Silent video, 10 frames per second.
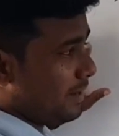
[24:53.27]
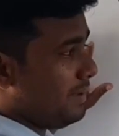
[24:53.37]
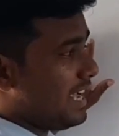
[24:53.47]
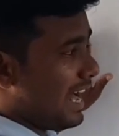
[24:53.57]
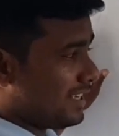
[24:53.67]
can
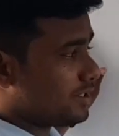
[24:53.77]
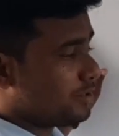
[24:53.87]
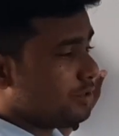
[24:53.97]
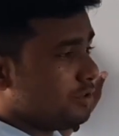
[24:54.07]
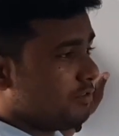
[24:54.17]
be
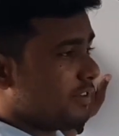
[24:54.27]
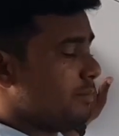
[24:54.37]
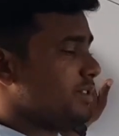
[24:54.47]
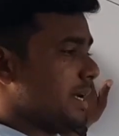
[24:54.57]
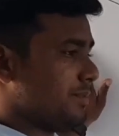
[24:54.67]
asked to you
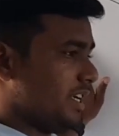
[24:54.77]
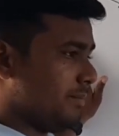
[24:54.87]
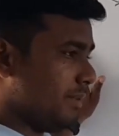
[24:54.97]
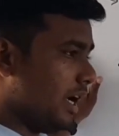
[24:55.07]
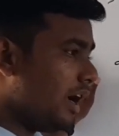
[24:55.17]
from chapter
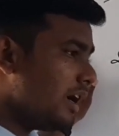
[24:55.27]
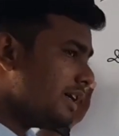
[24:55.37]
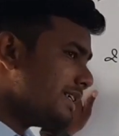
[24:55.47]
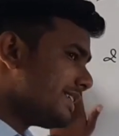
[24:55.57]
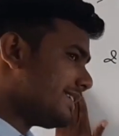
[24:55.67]
number
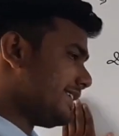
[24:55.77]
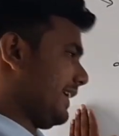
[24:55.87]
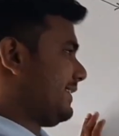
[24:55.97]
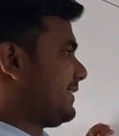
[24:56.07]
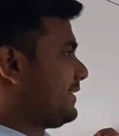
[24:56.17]

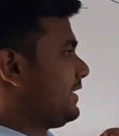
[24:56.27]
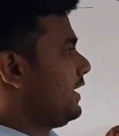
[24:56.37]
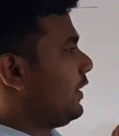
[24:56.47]
6.